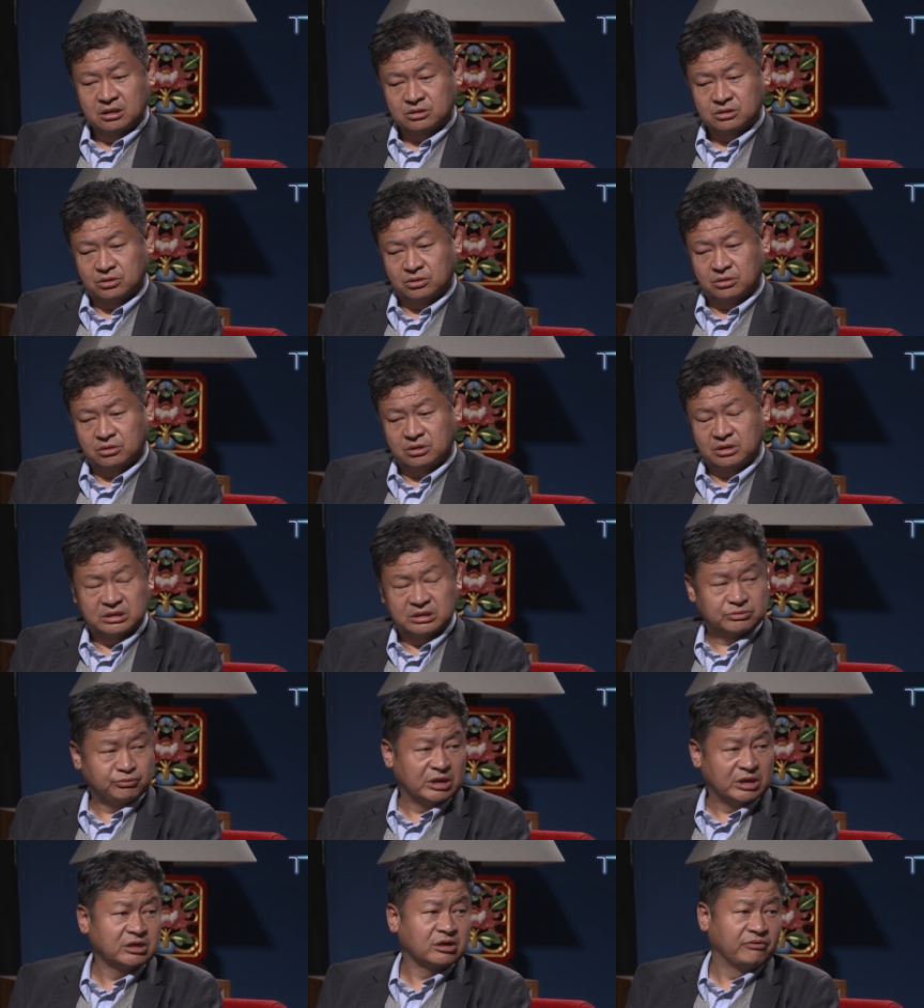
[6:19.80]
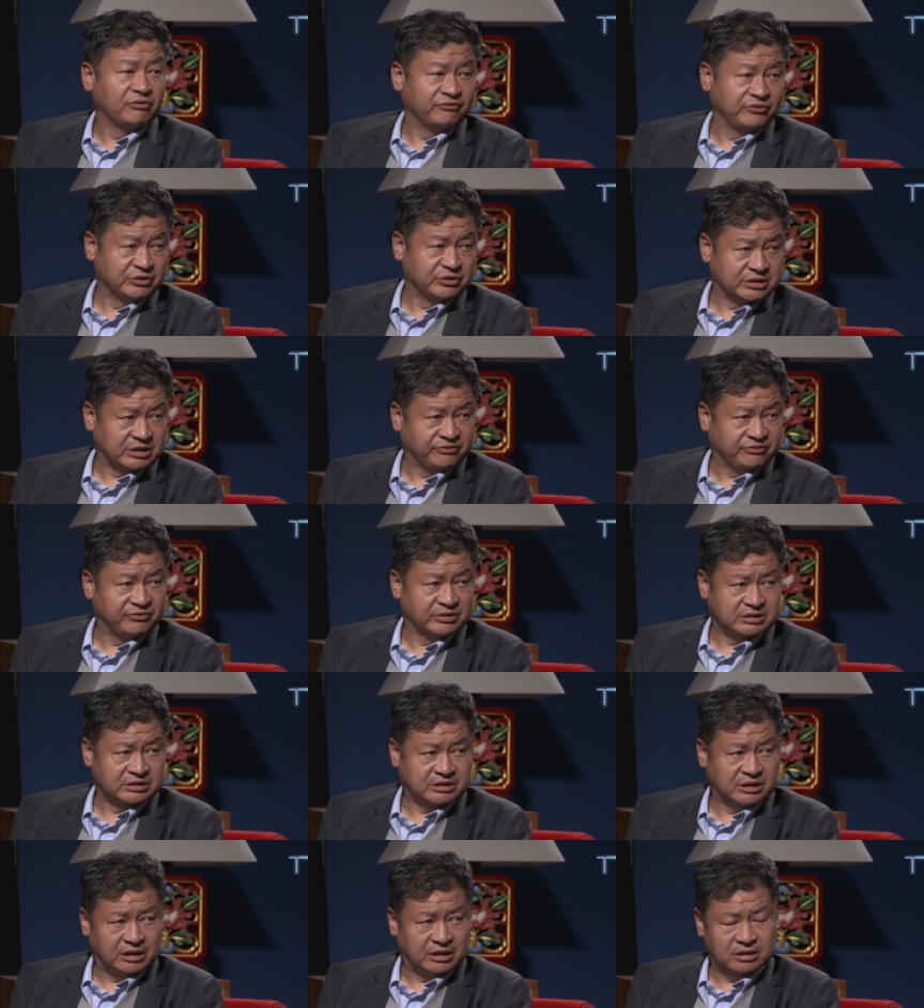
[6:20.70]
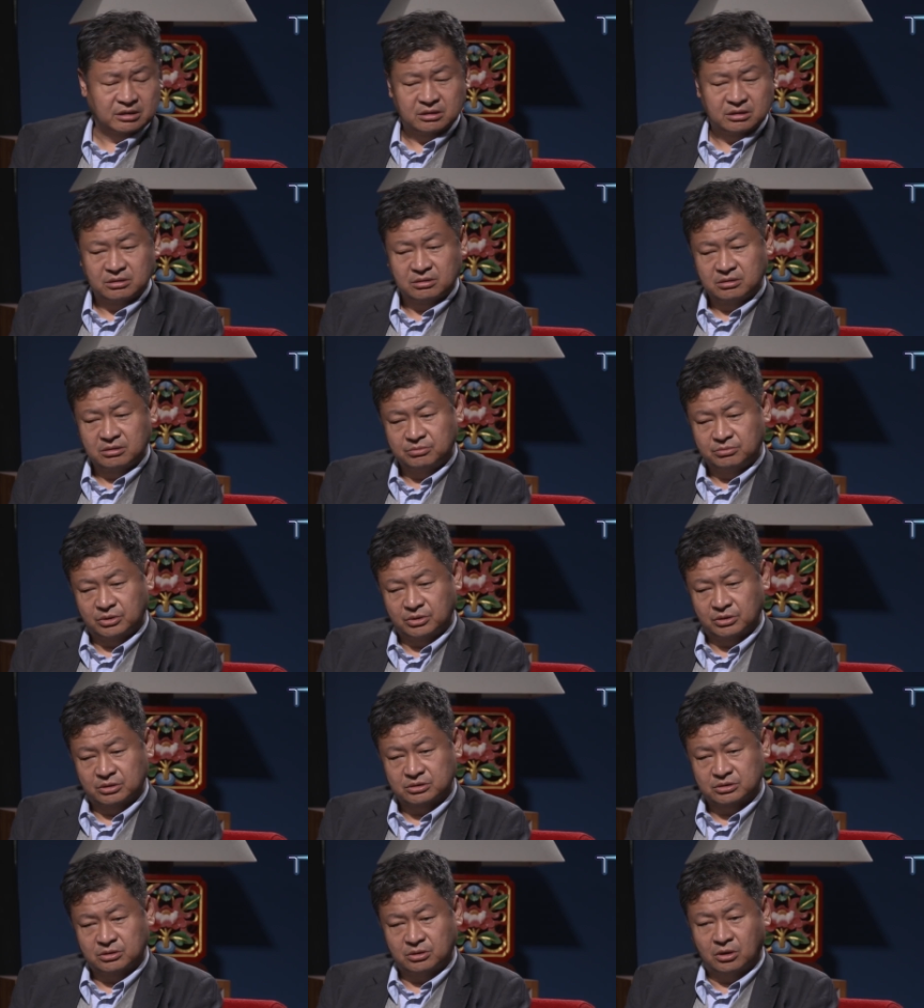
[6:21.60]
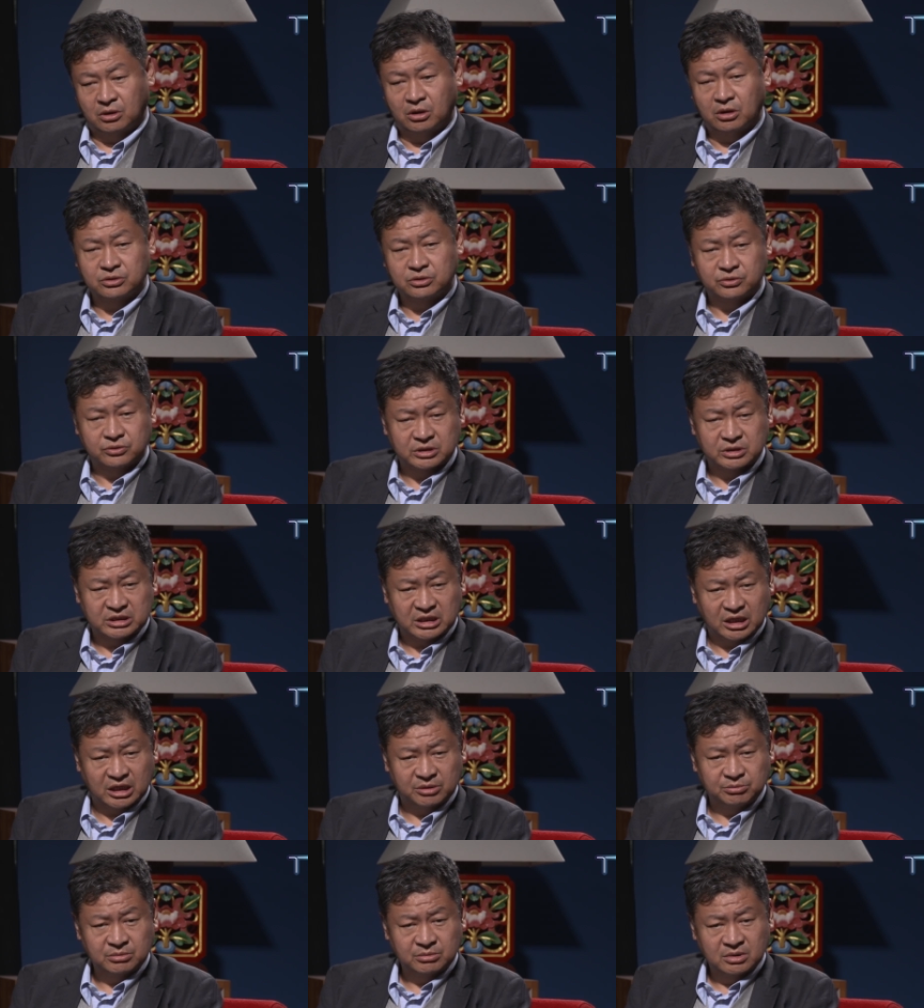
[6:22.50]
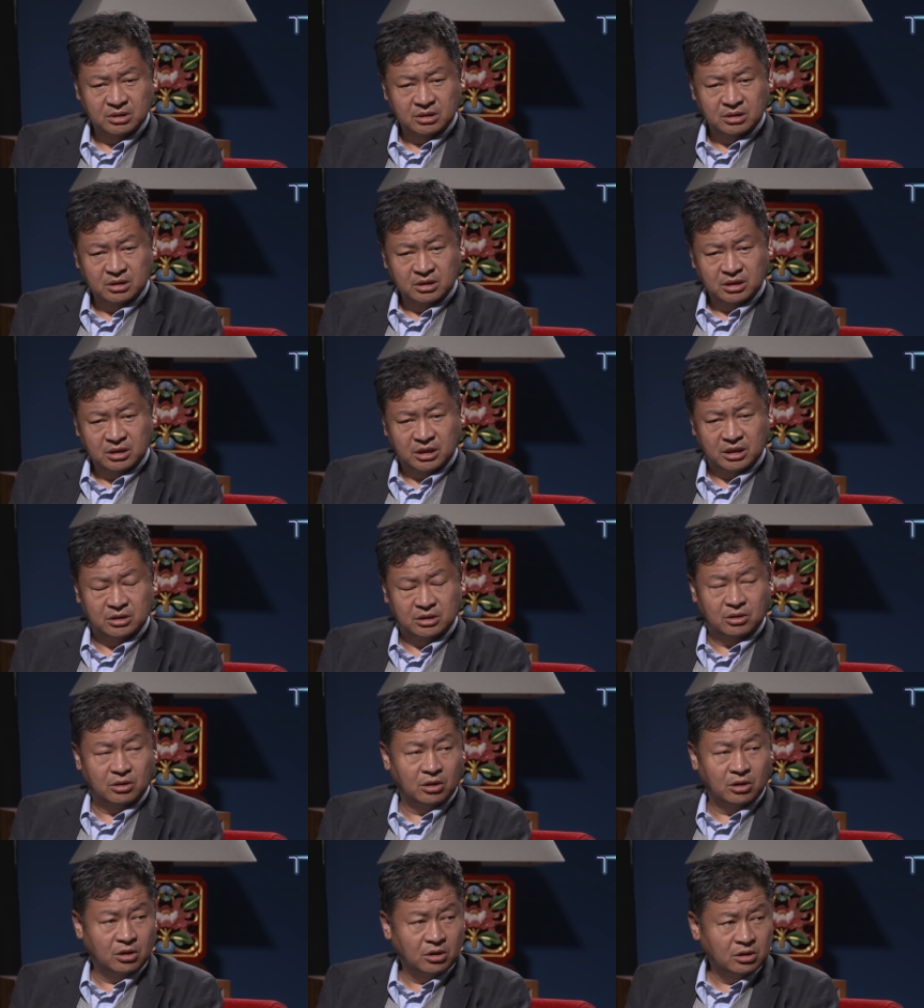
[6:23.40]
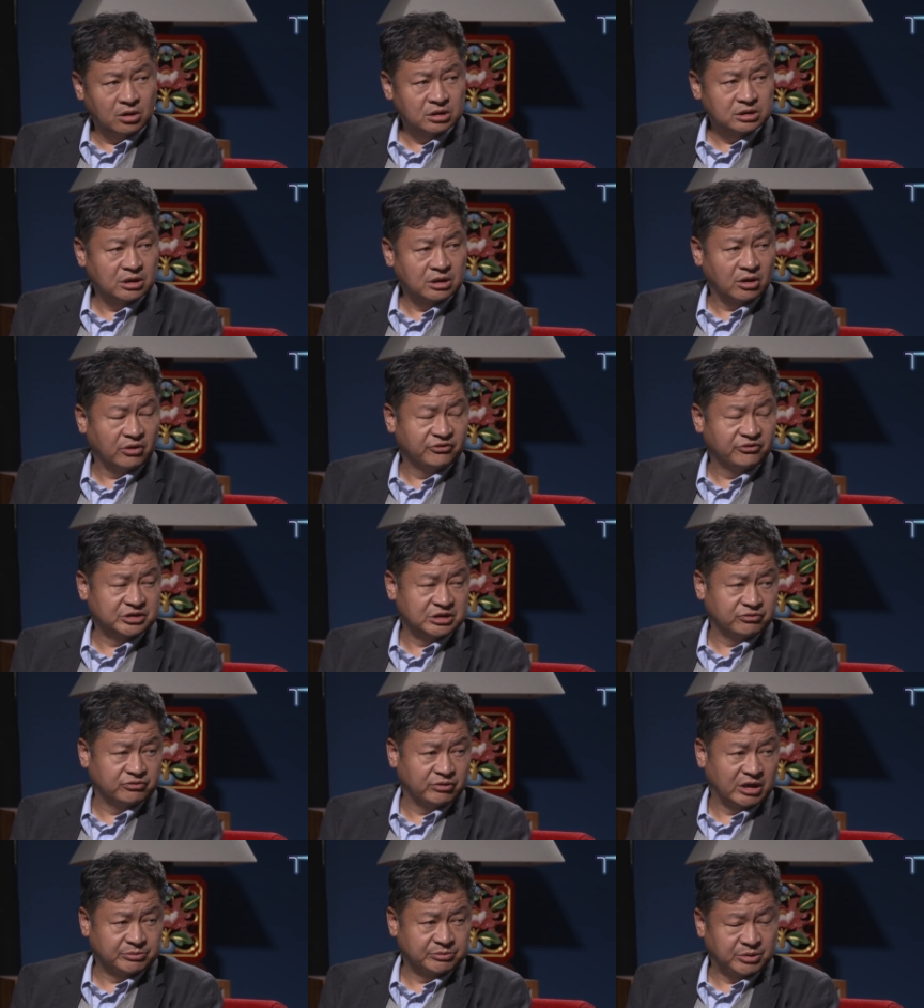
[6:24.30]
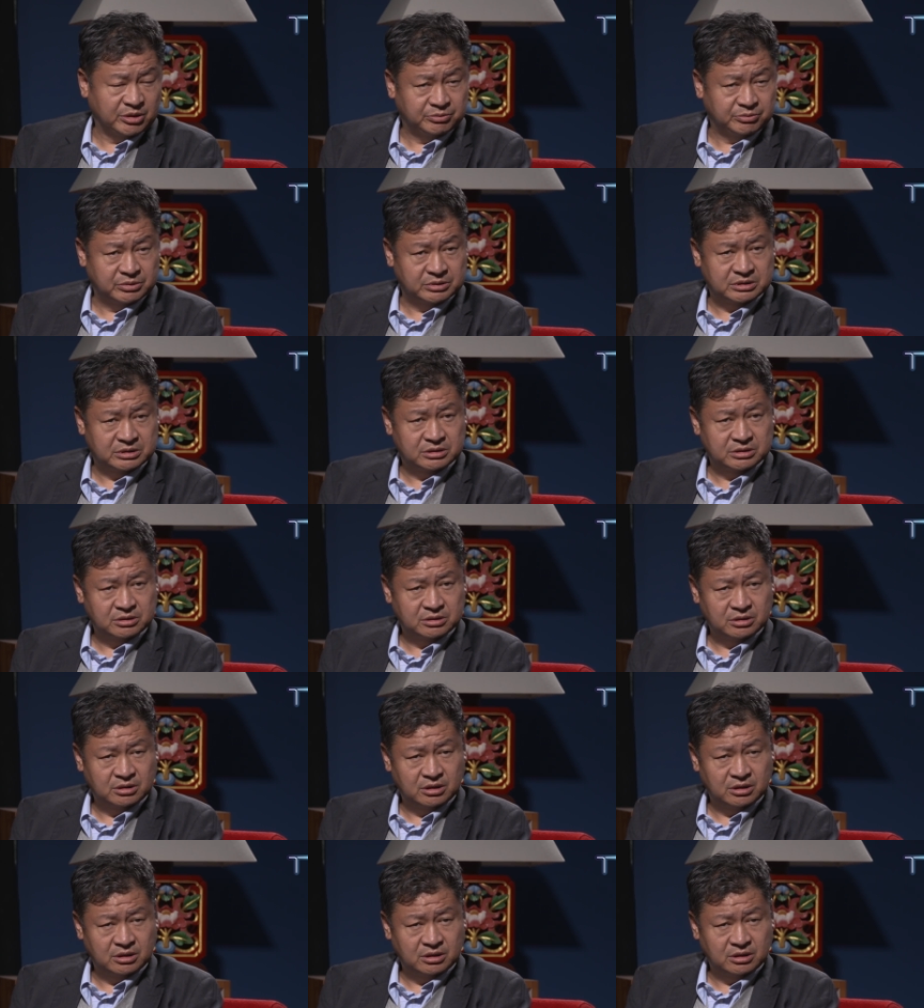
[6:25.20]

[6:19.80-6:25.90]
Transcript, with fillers: So it's very confusing first thing, because all through the time, in all the official white papers,